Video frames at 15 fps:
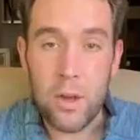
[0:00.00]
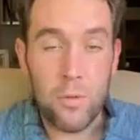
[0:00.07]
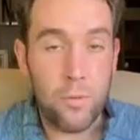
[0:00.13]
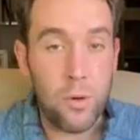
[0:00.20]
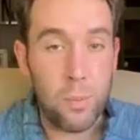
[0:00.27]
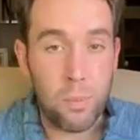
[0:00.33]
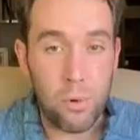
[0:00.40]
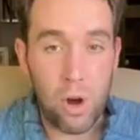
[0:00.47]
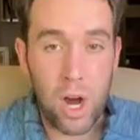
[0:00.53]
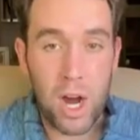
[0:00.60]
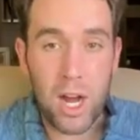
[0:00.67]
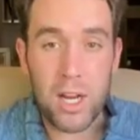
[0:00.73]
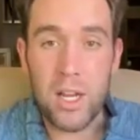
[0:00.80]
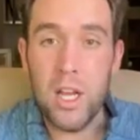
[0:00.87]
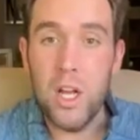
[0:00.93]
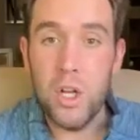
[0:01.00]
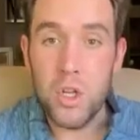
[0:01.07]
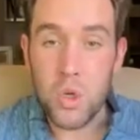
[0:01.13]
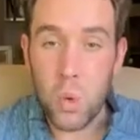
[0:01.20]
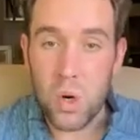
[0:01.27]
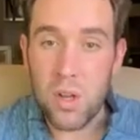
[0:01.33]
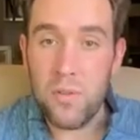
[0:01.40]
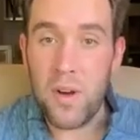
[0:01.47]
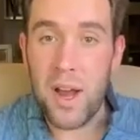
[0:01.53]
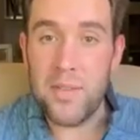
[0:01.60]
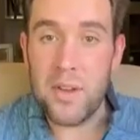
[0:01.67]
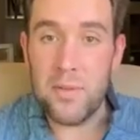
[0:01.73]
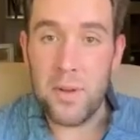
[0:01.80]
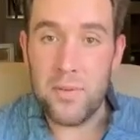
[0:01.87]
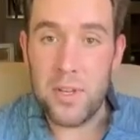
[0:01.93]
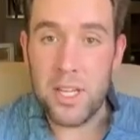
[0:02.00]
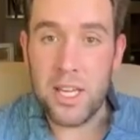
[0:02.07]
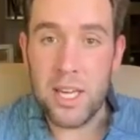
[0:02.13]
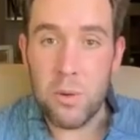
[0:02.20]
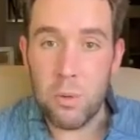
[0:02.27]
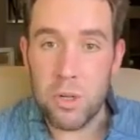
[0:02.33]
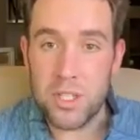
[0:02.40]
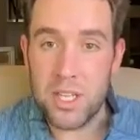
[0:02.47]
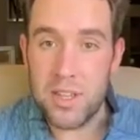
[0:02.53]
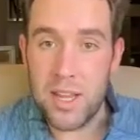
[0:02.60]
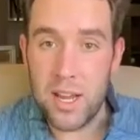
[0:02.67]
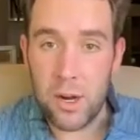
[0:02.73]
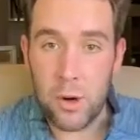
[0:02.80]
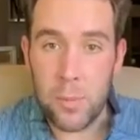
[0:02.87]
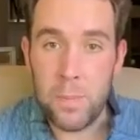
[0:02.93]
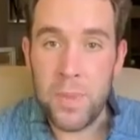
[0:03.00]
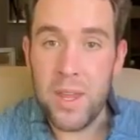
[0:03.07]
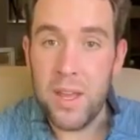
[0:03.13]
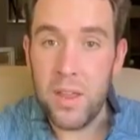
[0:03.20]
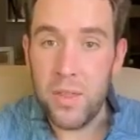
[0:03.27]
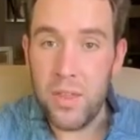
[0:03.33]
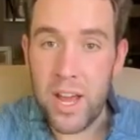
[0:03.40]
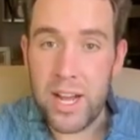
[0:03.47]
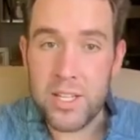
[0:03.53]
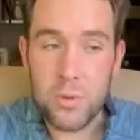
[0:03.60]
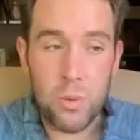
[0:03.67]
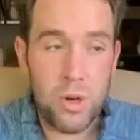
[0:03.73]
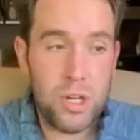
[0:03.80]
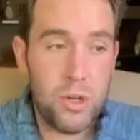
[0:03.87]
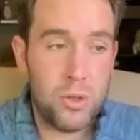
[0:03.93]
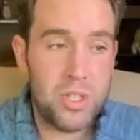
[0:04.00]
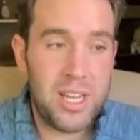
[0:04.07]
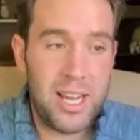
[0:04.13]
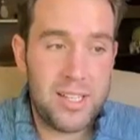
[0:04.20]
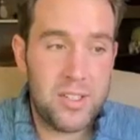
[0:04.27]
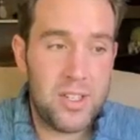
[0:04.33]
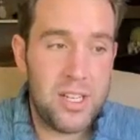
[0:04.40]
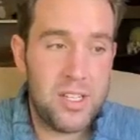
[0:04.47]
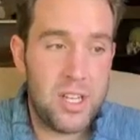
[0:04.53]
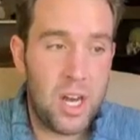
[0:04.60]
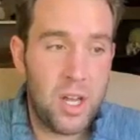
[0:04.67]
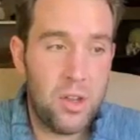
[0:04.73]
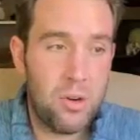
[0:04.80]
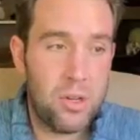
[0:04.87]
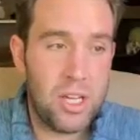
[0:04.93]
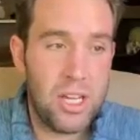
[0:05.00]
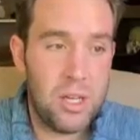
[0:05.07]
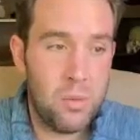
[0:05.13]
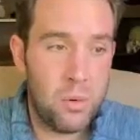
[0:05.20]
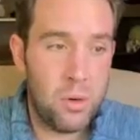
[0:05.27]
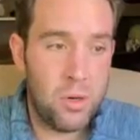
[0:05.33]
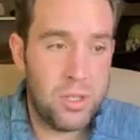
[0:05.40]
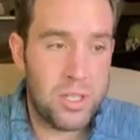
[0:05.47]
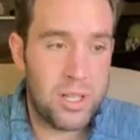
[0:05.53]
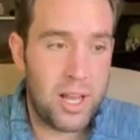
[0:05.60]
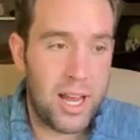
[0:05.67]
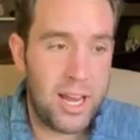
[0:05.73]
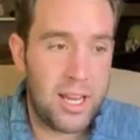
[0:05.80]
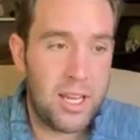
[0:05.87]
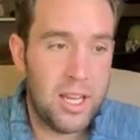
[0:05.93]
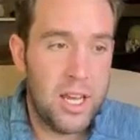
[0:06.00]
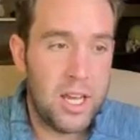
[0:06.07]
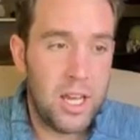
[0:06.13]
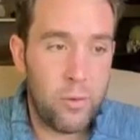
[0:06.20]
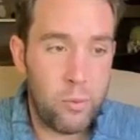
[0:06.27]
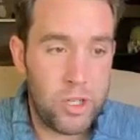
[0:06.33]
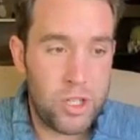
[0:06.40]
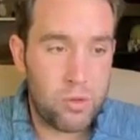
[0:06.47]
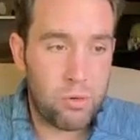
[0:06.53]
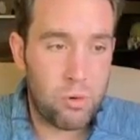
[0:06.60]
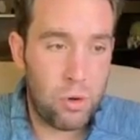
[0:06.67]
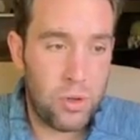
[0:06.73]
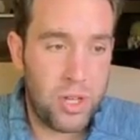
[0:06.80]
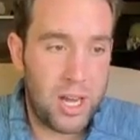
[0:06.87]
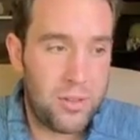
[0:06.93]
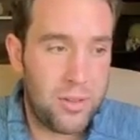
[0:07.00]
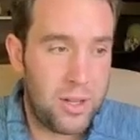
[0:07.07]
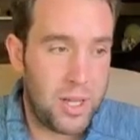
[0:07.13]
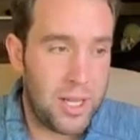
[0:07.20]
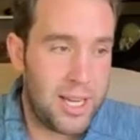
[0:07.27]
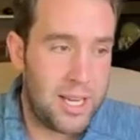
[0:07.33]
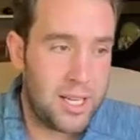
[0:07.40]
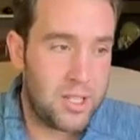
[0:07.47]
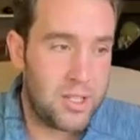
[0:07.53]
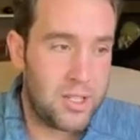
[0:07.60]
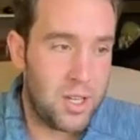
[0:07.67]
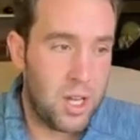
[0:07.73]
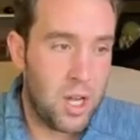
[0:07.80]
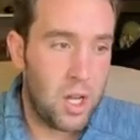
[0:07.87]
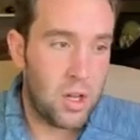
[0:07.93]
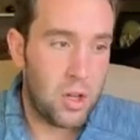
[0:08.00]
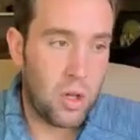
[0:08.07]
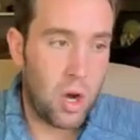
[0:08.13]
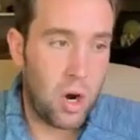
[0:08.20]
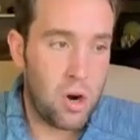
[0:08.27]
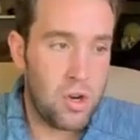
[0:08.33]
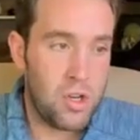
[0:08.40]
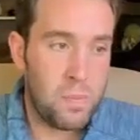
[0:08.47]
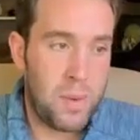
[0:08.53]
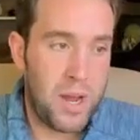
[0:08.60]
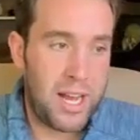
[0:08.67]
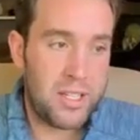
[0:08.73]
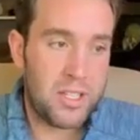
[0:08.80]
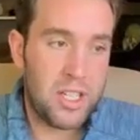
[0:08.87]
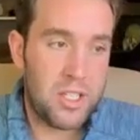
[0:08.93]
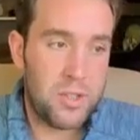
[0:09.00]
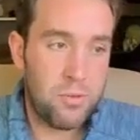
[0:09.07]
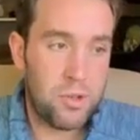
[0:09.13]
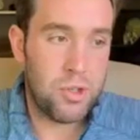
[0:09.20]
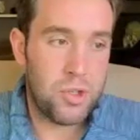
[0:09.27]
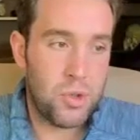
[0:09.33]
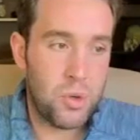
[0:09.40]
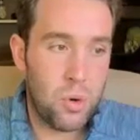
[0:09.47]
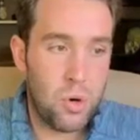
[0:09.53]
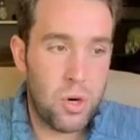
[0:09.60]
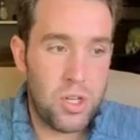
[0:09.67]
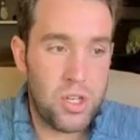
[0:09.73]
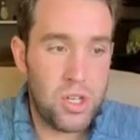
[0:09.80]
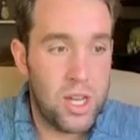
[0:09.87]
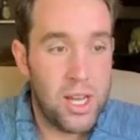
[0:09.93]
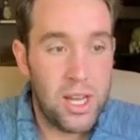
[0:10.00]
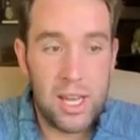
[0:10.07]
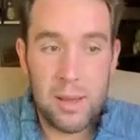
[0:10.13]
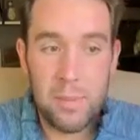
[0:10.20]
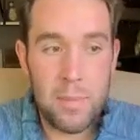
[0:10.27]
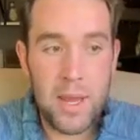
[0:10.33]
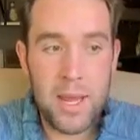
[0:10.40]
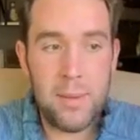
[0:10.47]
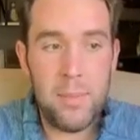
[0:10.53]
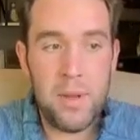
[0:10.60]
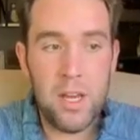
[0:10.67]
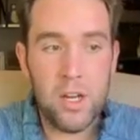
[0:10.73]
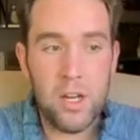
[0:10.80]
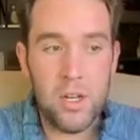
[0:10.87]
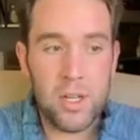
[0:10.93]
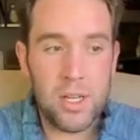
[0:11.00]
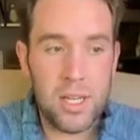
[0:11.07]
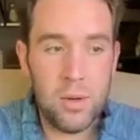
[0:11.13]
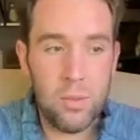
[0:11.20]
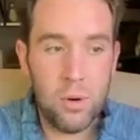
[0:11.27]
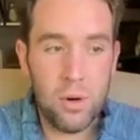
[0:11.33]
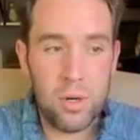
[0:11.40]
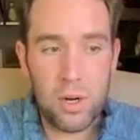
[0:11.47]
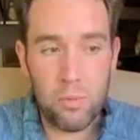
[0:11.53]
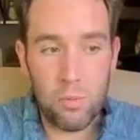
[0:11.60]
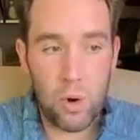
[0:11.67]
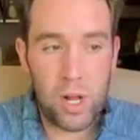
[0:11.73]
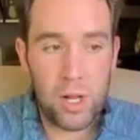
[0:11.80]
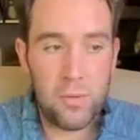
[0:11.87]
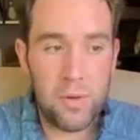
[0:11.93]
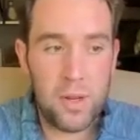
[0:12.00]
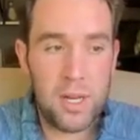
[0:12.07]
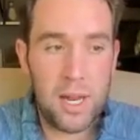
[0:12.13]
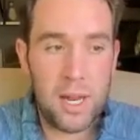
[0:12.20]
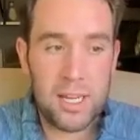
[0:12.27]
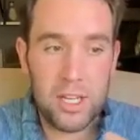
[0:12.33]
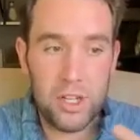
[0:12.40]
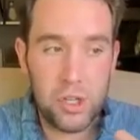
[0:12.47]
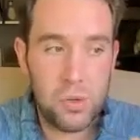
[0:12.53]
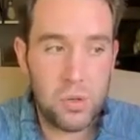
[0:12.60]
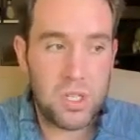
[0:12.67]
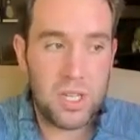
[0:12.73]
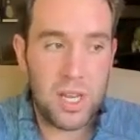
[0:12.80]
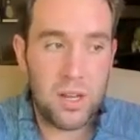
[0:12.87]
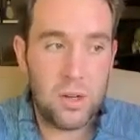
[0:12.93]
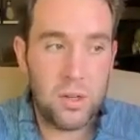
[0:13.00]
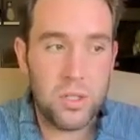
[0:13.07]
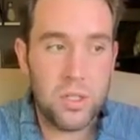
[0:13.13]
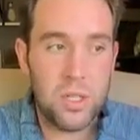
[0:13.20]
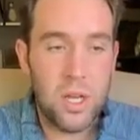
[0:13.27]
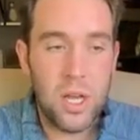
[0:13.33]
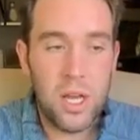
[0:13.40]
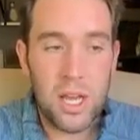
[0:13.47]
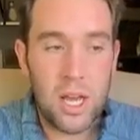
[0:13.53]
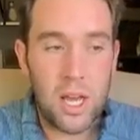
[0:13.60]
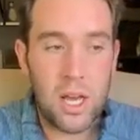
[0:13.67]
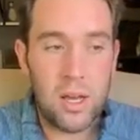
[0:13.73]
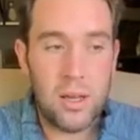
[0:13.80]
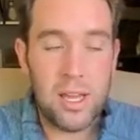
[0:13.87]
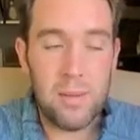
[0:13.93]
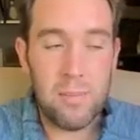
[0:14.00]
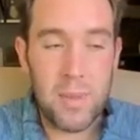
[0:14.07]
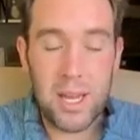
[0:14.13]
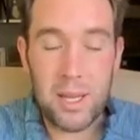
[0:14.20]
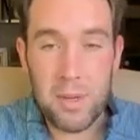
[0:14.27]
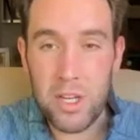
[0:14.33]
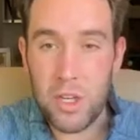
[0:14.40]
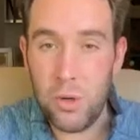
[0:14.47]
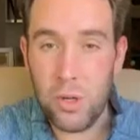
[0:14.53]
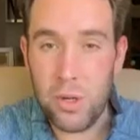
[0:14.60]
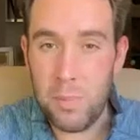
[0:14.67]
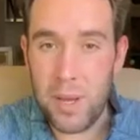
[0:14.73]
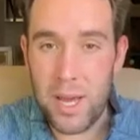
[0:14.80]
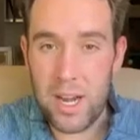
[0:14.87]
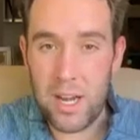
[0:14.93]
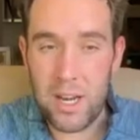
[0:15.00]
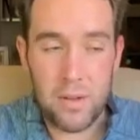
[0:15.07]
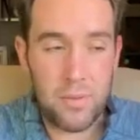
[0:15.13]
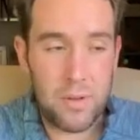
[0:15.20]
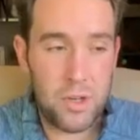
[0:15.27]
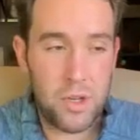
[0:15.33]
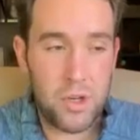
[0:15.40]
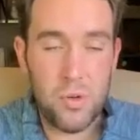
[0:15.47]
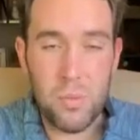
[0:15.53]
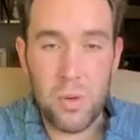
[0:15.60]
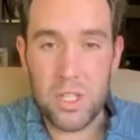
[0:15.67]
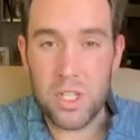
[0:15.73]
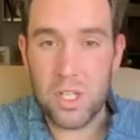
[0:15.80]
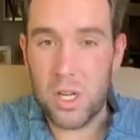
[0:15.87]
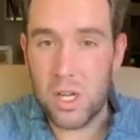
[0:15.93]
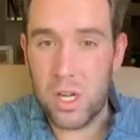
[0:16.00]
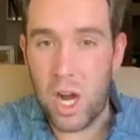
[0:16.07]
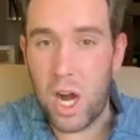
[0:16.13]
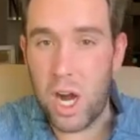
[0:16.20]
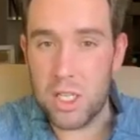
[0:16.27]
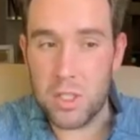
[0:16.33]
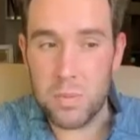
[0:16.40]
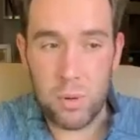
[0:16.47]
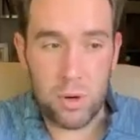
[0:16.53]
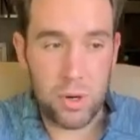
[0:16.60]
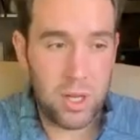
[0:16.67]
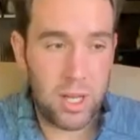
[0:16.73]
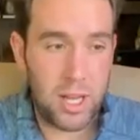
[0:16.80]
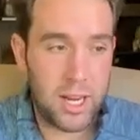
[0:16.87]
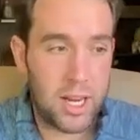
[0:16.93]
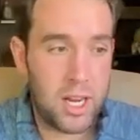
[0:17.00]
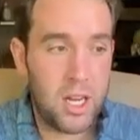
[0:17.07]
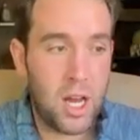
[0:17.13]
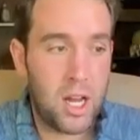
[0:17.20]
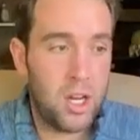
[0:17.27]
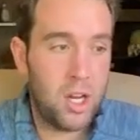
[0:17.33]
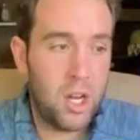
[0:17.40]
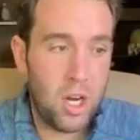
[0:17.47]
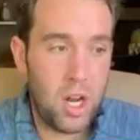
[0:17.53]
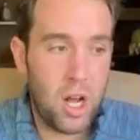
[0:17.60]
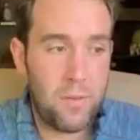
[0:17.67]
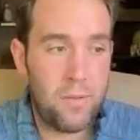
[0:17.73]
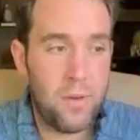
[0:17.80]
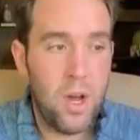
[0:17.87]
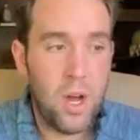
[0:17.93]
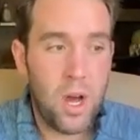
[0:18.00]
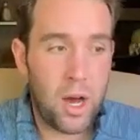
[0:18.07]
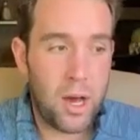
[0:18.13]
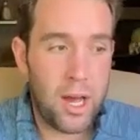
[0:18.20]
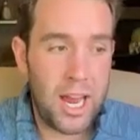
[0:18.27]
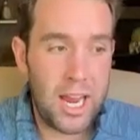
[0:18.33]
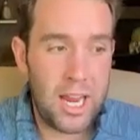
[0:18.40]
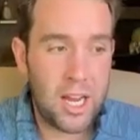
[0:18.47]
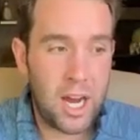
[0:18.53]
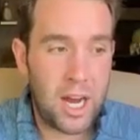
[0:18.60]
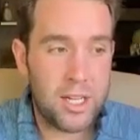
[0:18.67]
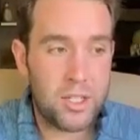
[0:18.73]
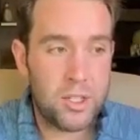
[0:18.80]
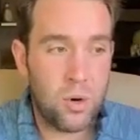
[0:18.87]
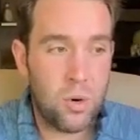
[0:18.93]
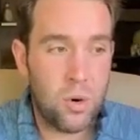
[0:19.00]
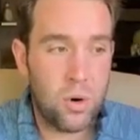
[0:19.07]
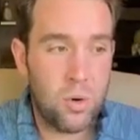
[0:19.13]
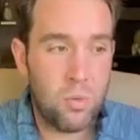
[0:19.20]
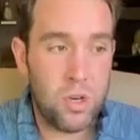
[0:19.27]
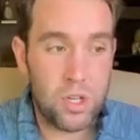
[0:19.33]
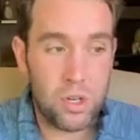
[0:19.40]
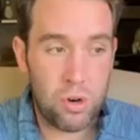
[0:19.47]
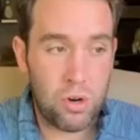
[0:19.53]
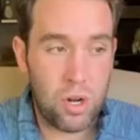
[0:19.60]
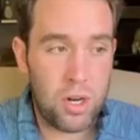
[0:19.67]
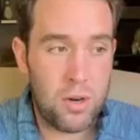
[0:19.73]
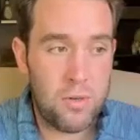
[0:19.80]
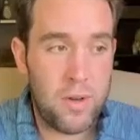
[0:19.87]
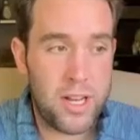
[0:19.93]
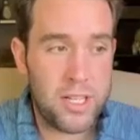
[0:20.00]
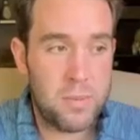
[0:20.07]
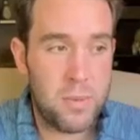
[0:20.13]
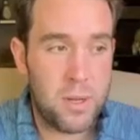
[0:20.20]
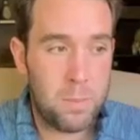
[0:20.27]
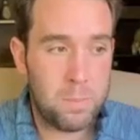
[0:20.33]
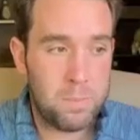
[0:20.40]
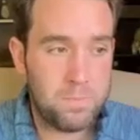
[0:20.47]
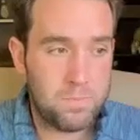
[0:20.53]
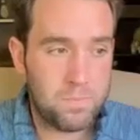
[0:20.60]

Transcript: For broad, 25 to 50 keywords in there. that's where you'll test these other keywords. Like if we scroll down the list, large baskets storage. It may be a good keyword and relevant and get you sales. It may be too competitive and too much cost per click and not a good enough ACoS or return on investment.